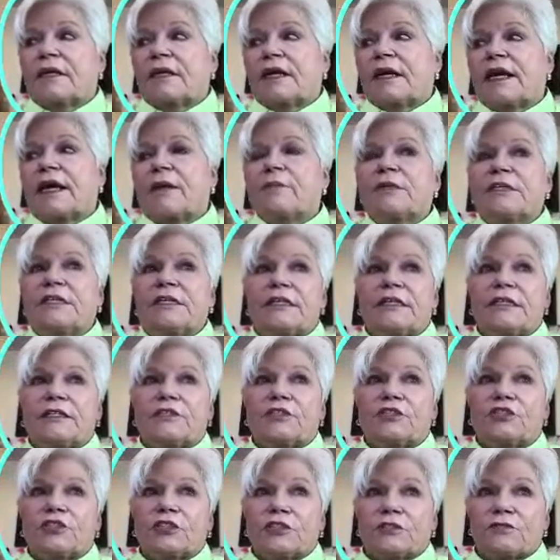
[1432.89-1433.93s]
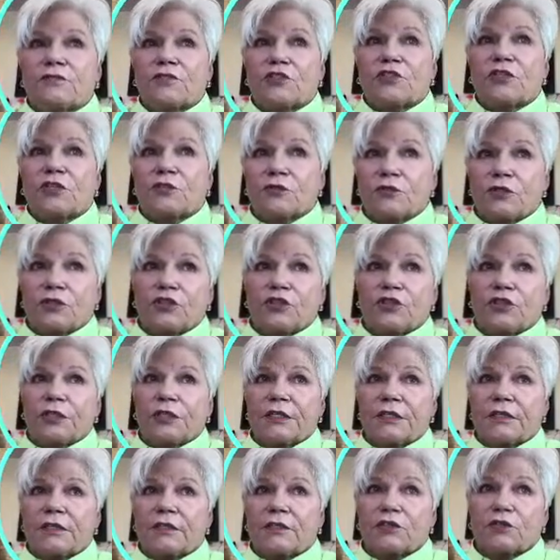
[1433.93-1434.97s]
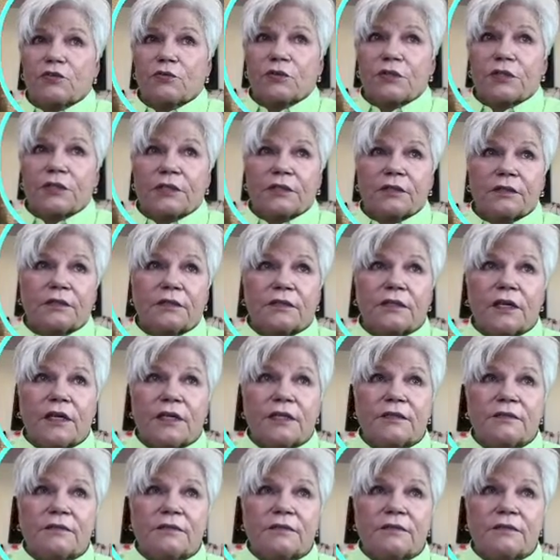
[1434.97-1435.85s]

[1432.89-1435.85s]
How many inches of snow did you get this week? None?